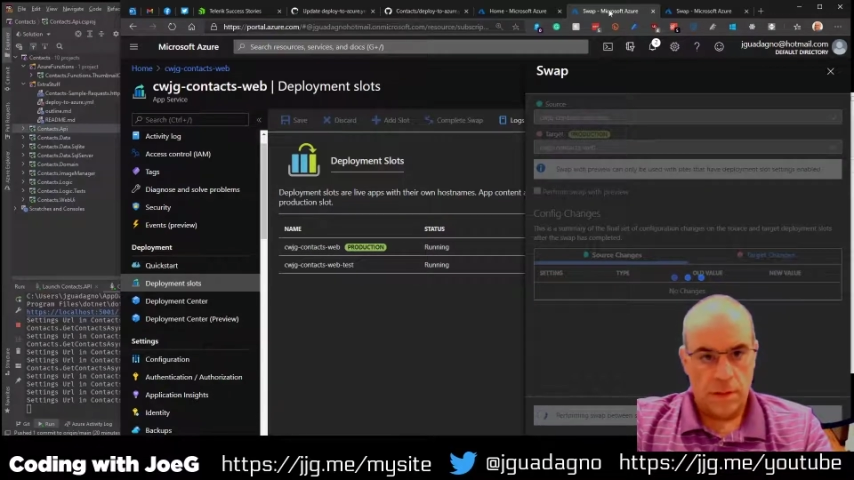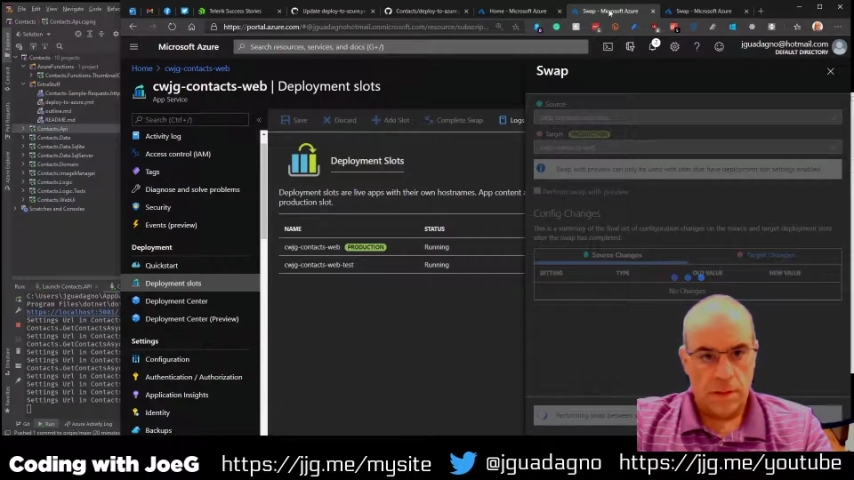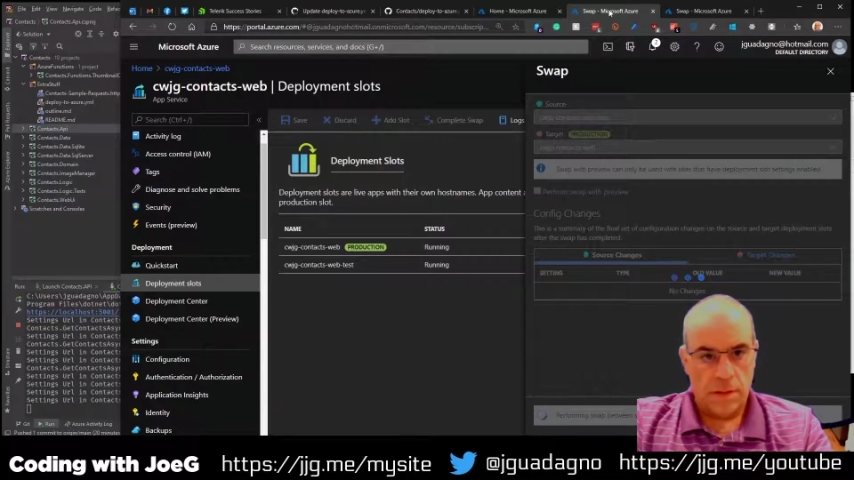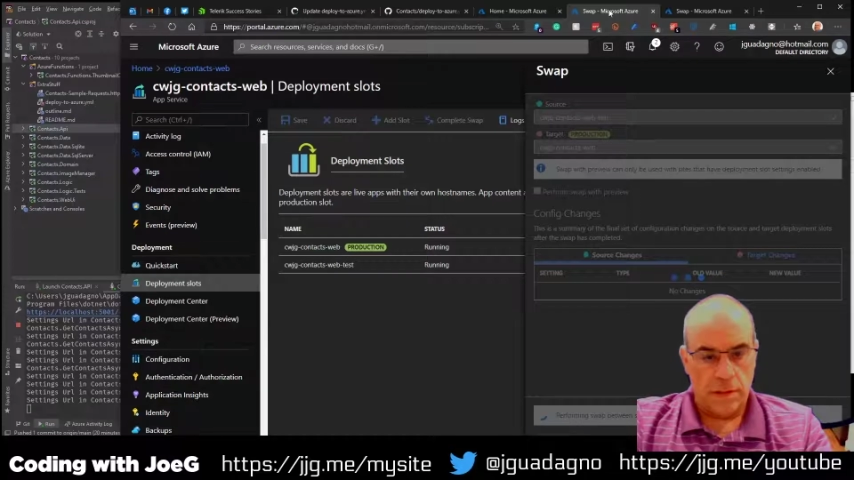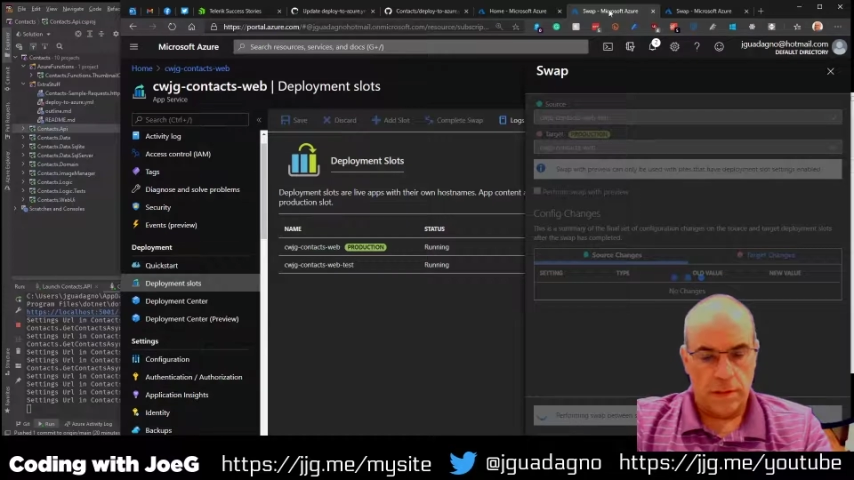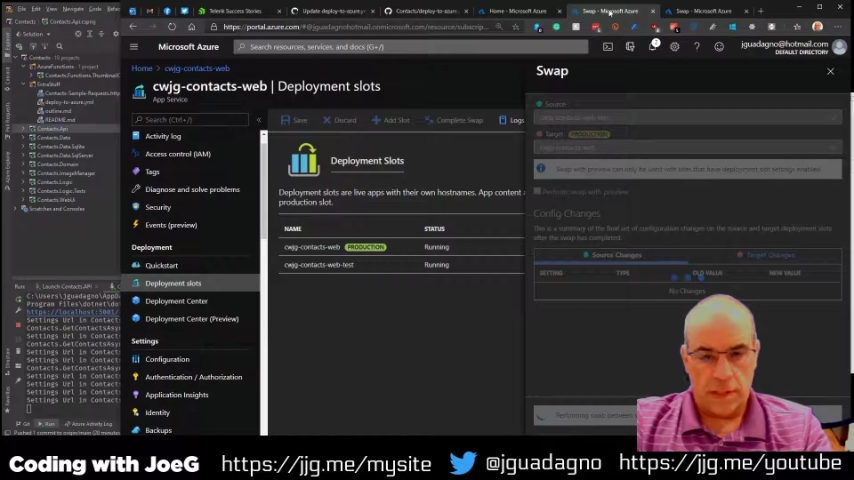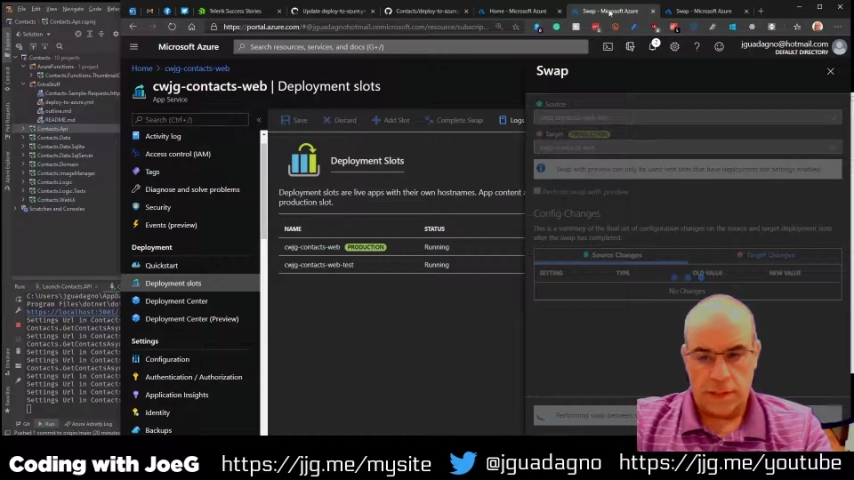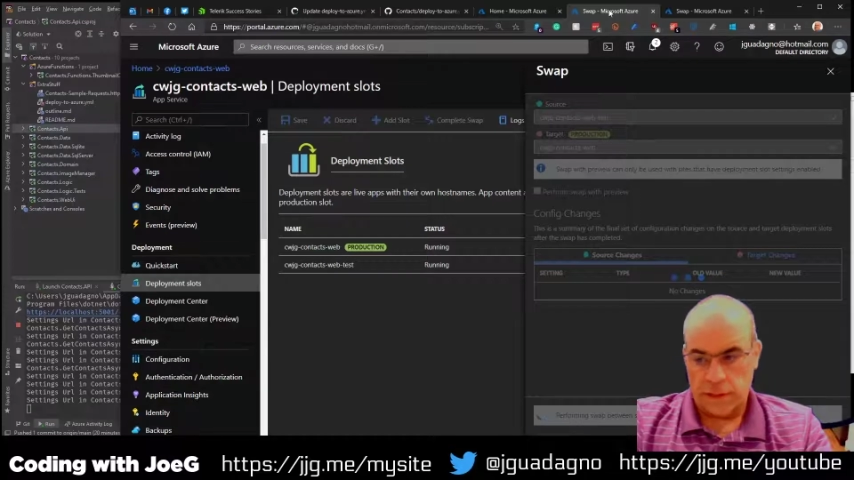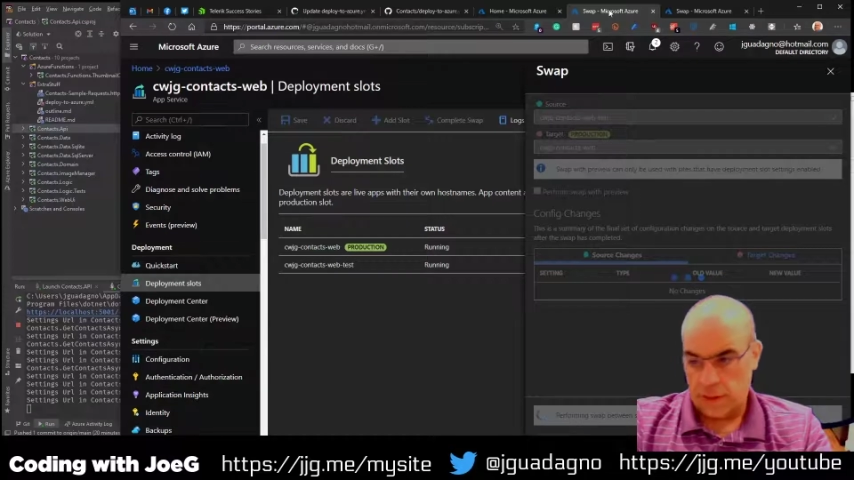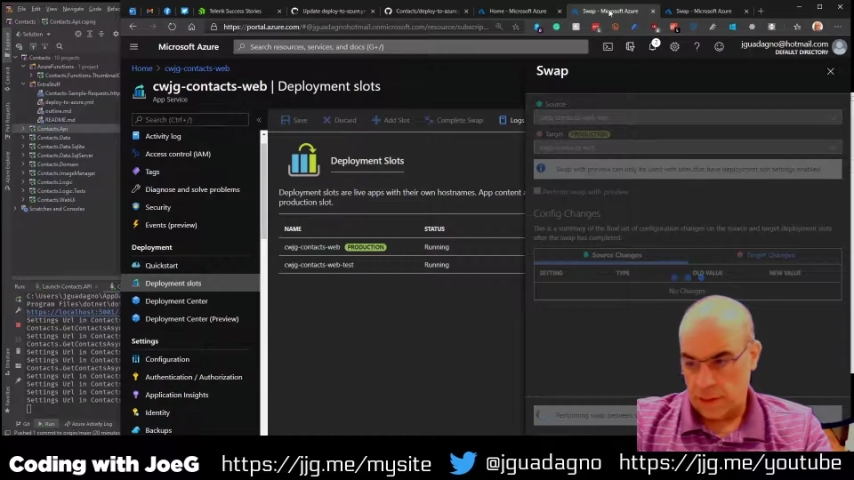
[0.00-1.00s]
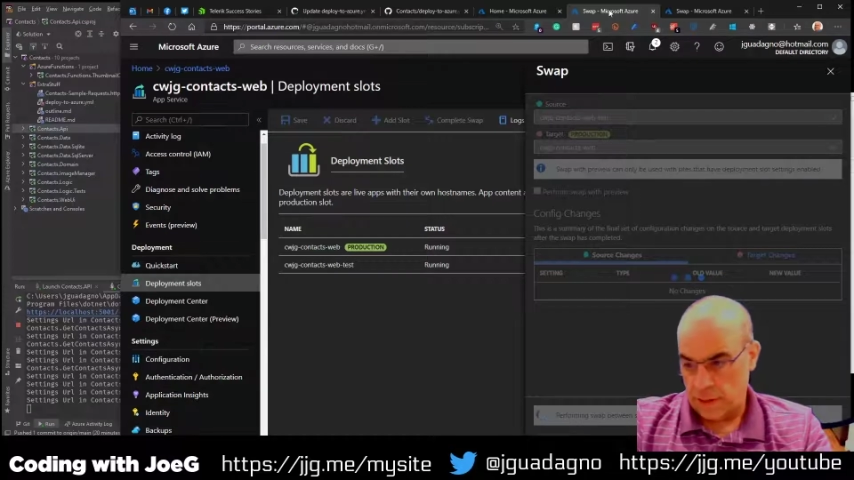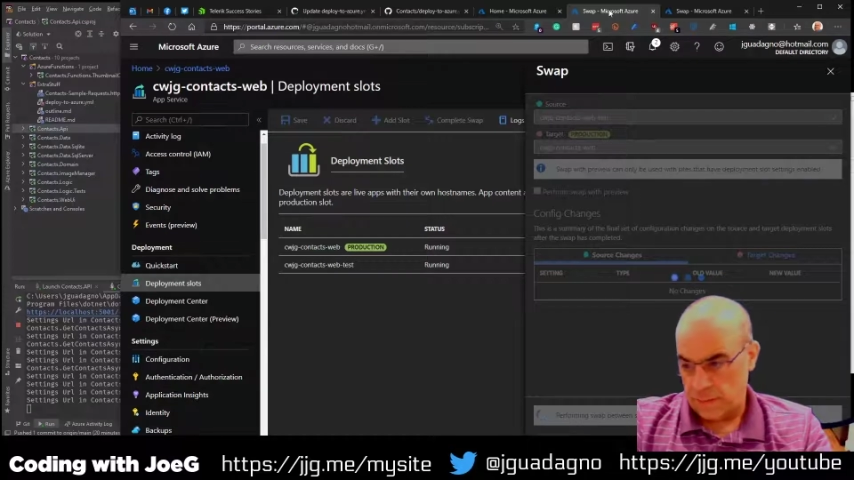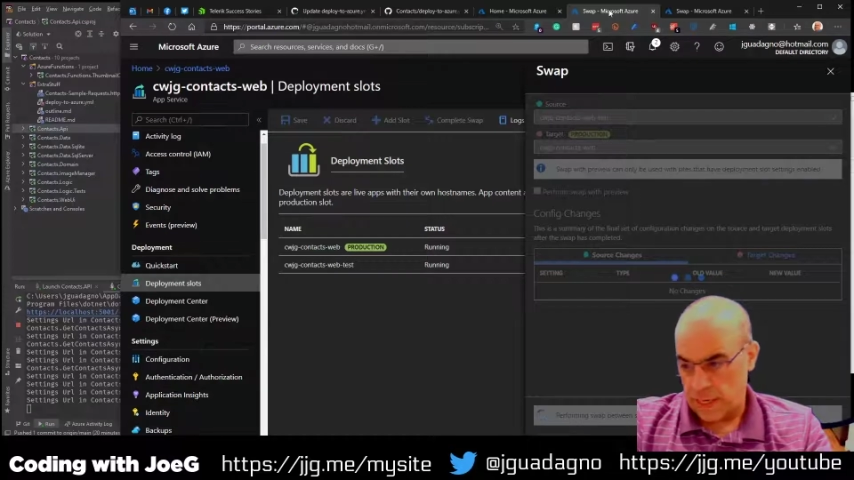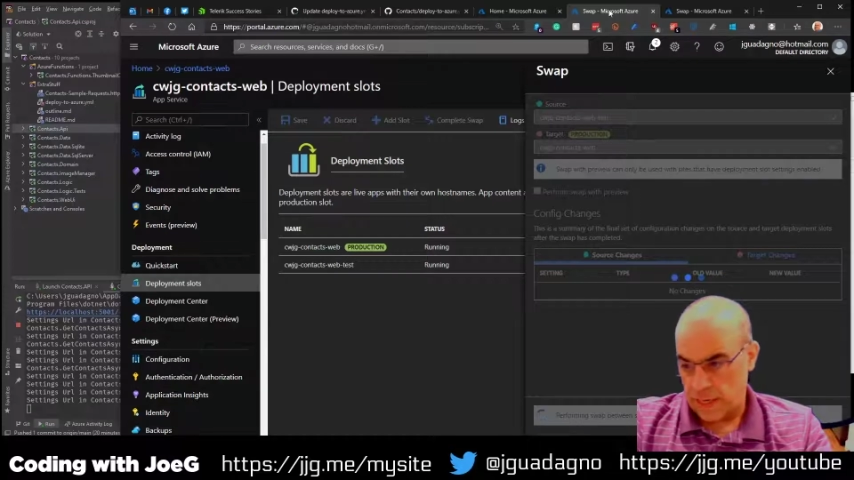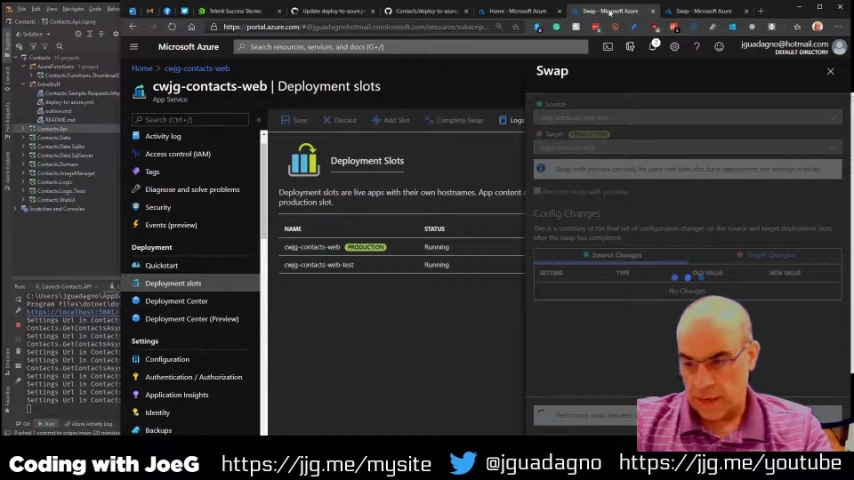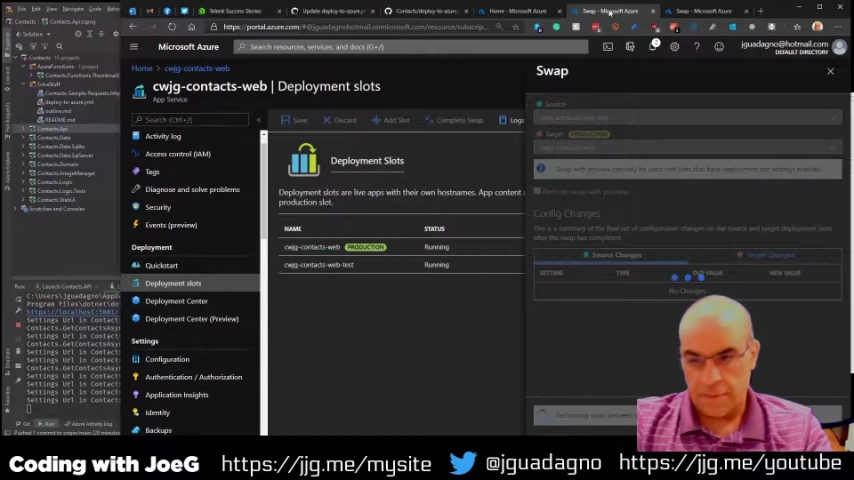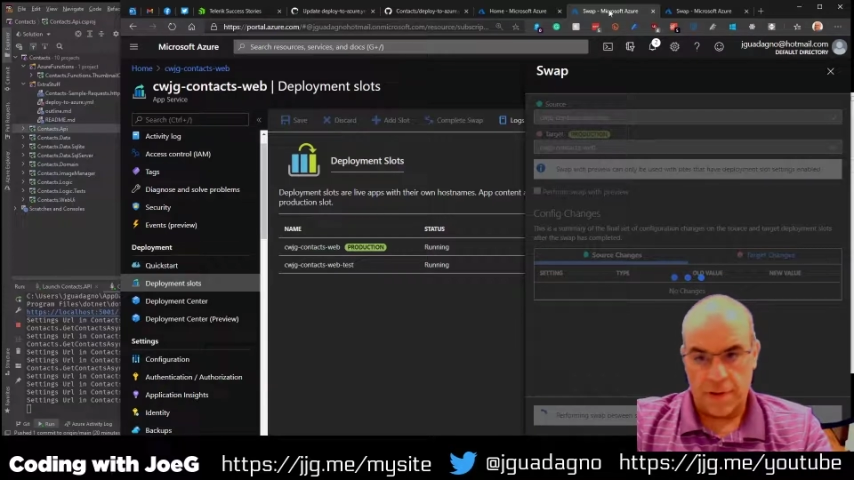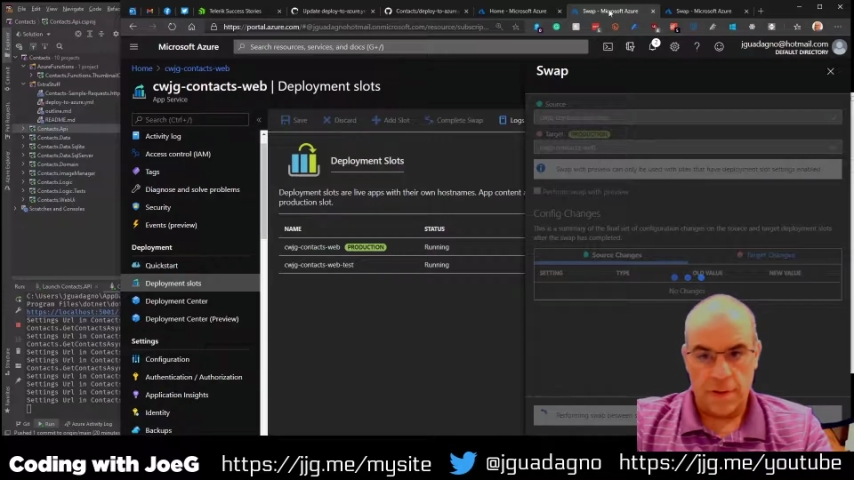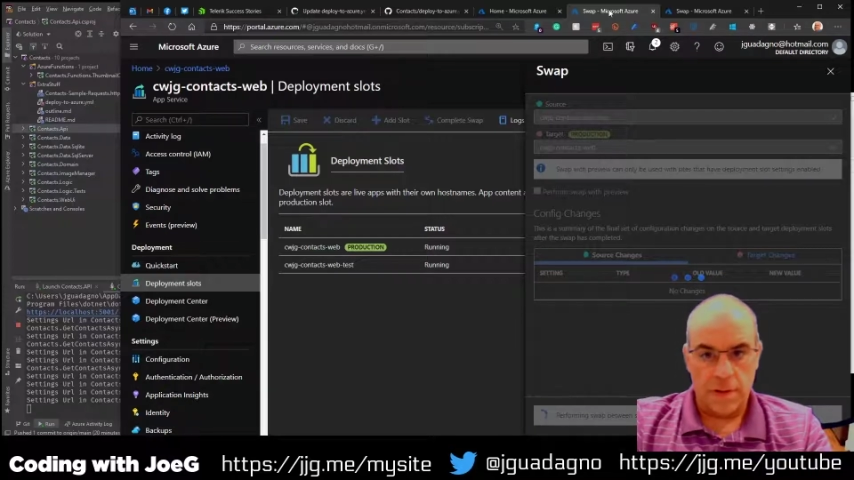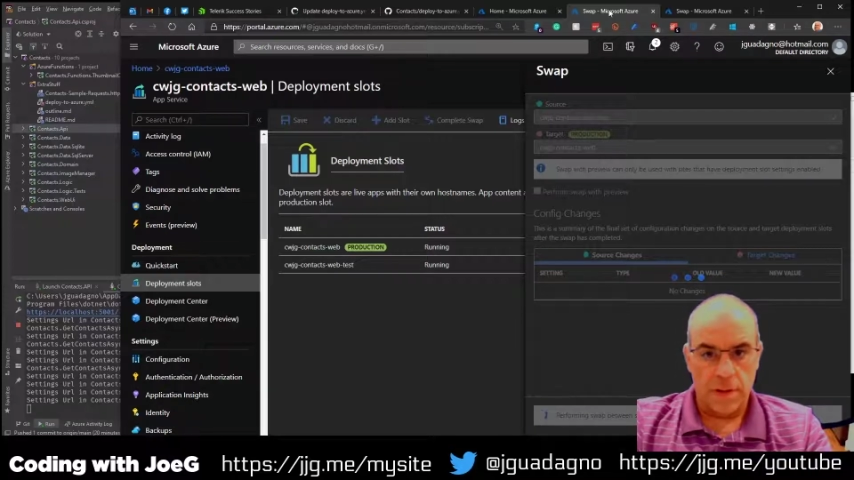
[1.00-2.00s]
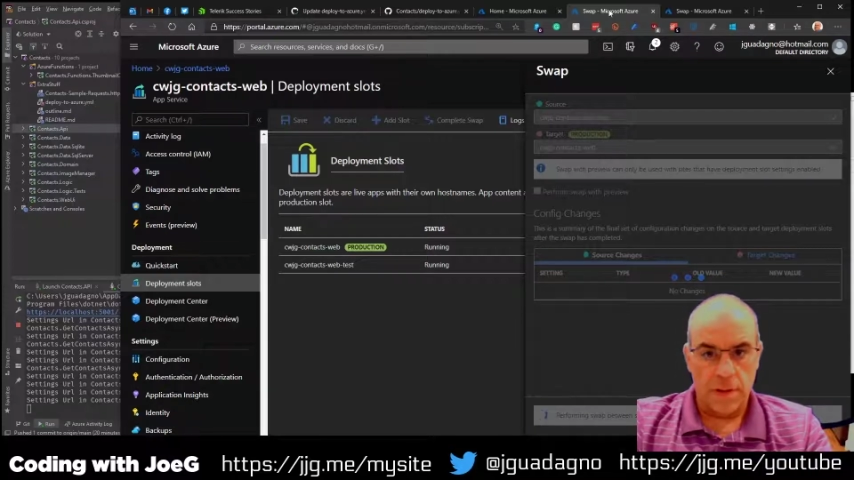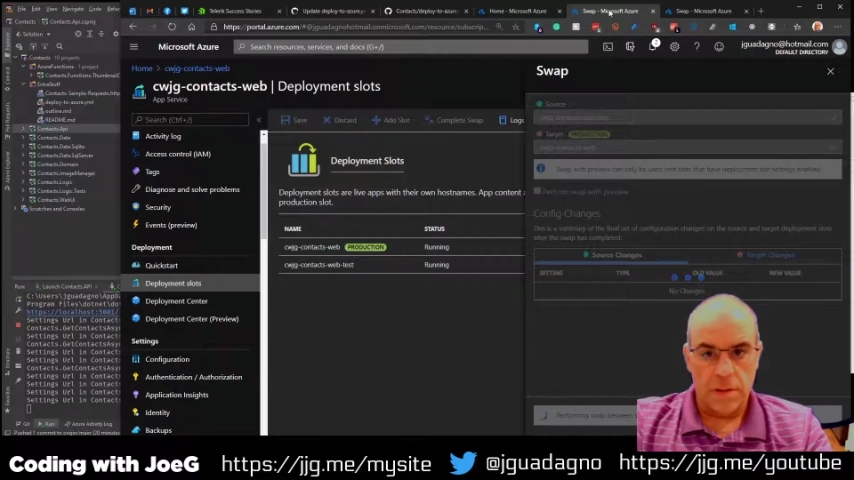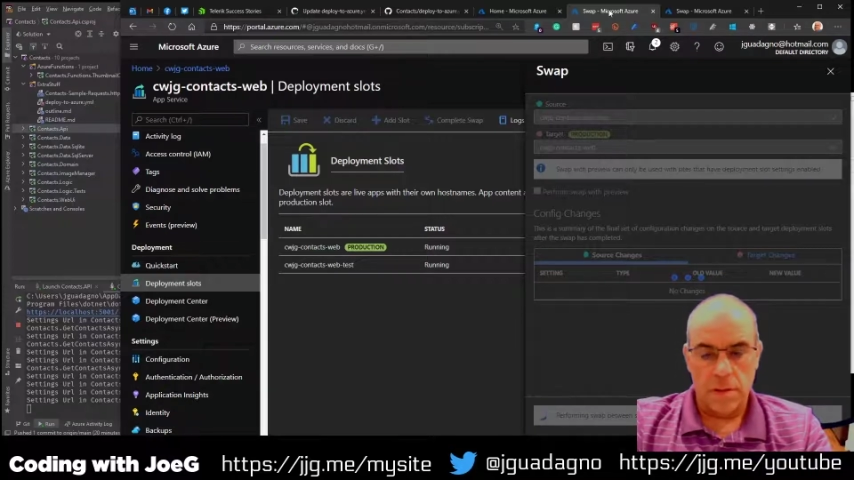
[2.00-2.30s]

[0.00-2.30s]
Since I started about a half hour ago.